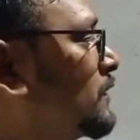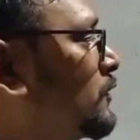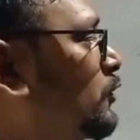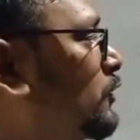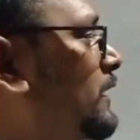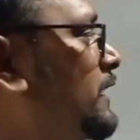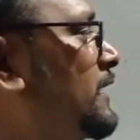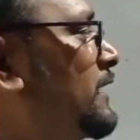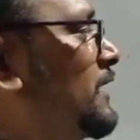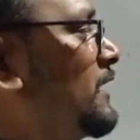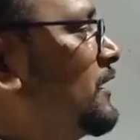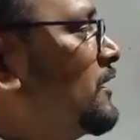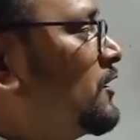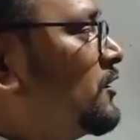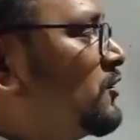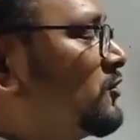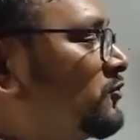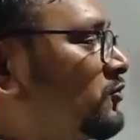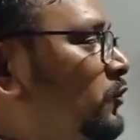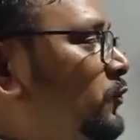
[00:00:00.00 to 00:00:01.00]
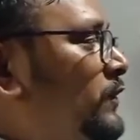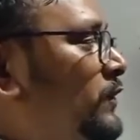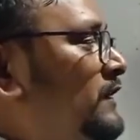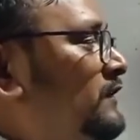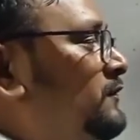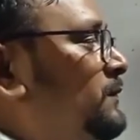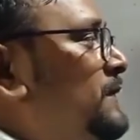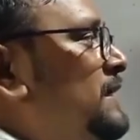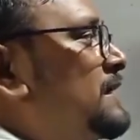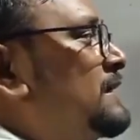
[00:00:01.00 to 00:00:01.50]
Okay, so
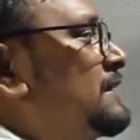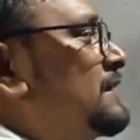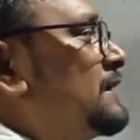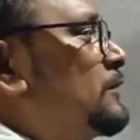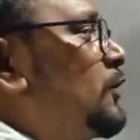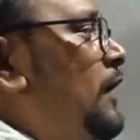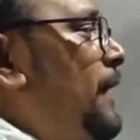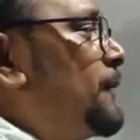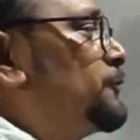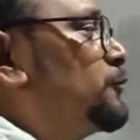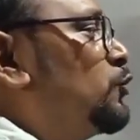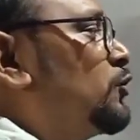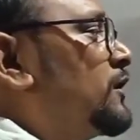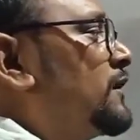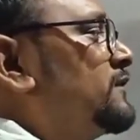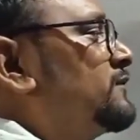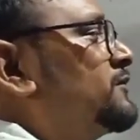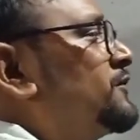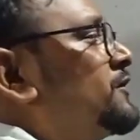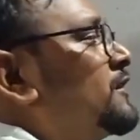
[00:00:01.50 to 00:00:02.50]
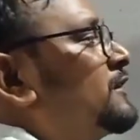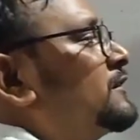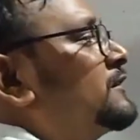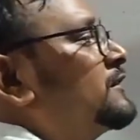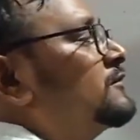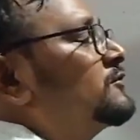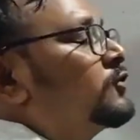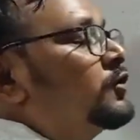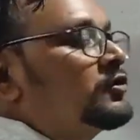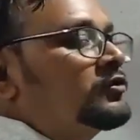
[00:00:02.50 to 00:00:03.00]
which means you have to consider
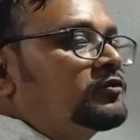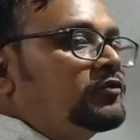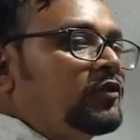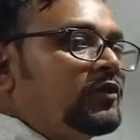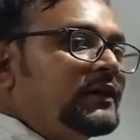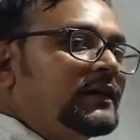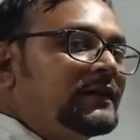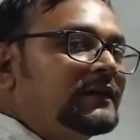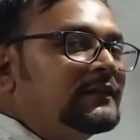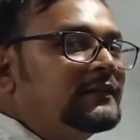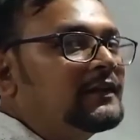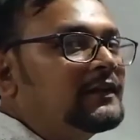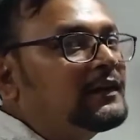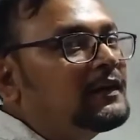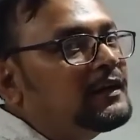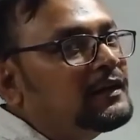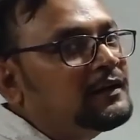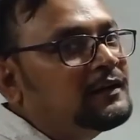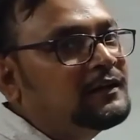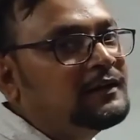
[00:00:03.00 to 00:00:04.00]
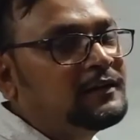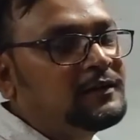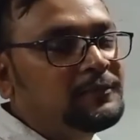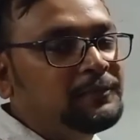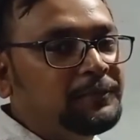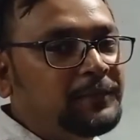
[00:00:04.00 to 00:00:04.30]
this also in the